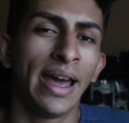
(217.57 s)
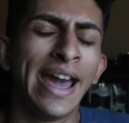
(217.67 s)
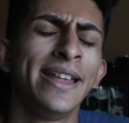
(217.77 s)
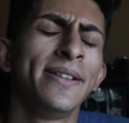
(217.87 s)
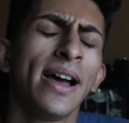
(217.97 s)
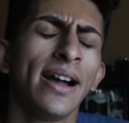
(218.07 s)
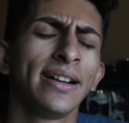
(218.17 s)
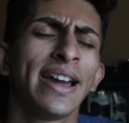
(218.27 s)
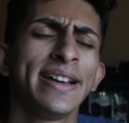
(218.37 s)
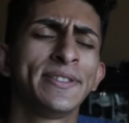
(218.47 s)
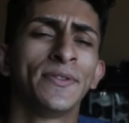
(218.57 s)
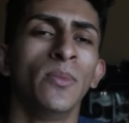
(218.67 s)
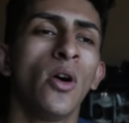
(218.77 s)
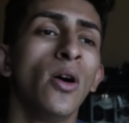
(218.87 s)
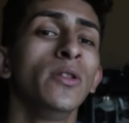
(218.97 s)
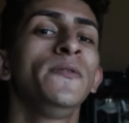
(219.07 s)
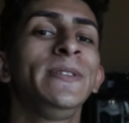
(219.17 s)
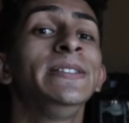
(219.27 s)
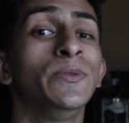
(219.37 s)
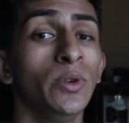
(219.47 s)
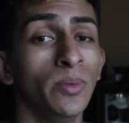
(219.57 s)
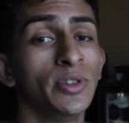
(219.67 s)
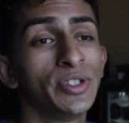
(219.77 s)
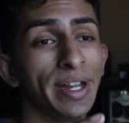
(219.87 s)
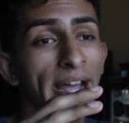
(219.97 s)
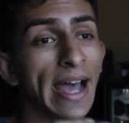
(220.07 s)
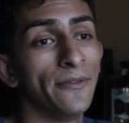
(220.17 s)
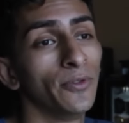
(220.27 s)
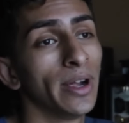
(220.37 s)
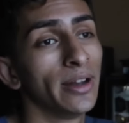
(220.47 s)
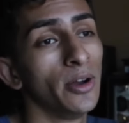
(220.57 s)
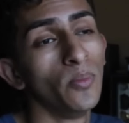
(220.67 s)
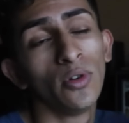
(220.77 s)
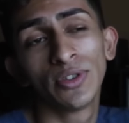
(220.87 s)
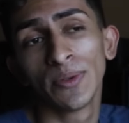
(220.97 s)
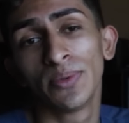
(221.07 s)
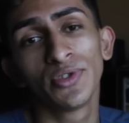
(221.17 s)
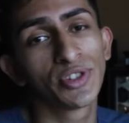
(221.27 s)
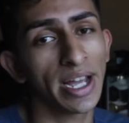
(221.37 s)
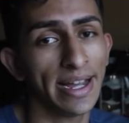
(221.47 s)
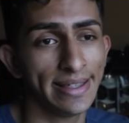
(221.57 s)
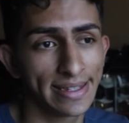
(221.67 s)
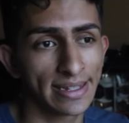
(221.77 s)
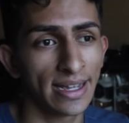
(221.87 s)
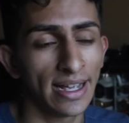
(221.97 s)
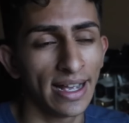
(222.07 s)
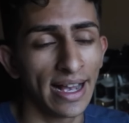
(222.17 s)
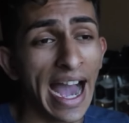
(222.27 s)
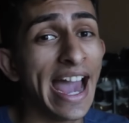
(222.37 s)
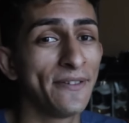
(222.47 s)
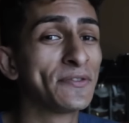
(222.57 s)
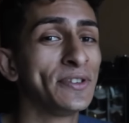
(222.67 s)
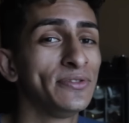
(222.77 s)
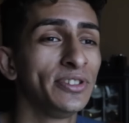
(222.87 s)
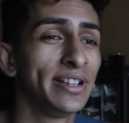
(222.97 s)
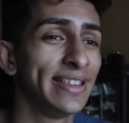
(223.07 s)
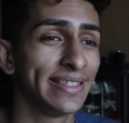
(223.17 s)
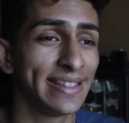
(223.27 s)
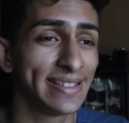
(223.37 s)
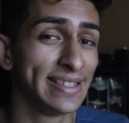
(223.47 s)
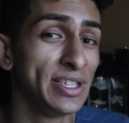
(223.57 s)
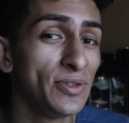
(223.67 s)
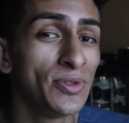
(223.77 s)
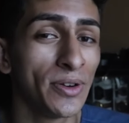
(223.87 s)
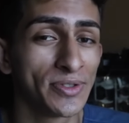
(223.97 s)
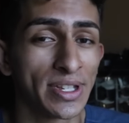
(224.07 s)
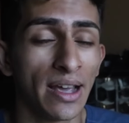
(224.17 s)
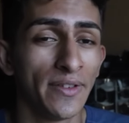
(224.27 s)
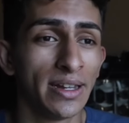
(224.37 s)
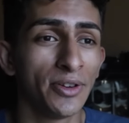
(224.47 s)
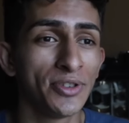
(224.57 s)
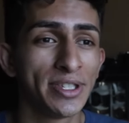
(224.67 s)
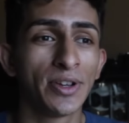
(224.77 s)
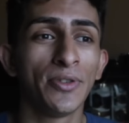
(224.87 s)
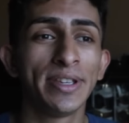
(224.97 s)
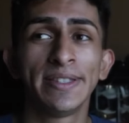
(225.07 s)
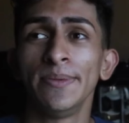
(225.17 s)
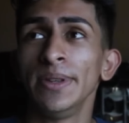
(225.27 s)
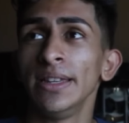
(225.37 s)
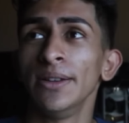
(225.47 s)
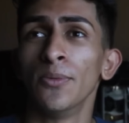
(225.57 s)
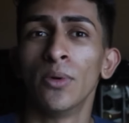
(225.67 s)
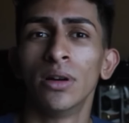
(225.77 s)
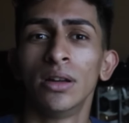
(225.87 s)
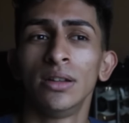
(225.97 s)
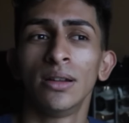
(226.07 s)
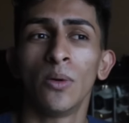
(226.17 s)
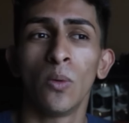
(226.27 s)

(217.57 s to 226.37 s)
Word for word: And guys, from all of these rumors that I have read on multiple sites, I have concluded that this new Note seven is going to be one